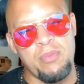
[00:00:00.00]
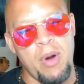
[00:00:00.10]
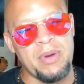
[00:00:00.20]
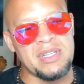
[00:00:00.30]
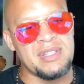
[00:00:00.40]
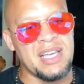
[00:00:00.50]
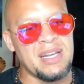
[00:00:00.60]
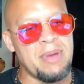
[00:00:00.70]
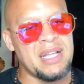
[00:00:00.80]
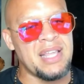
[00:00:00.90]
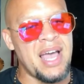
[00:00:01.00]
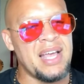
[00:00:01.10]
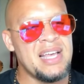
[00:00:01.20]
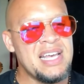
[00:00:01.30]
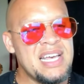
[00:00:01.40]
a moment because I was thinking about that.
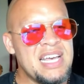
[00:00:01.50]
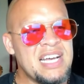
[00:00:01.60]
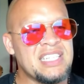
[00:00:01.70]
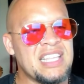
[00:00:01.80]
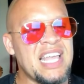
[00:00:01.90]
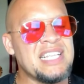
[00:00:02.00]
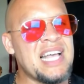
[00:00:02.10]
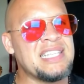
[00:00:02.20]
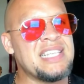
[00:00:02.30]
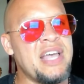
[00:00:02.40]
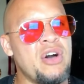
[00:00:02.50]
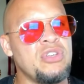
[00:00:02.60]
Because the things I say on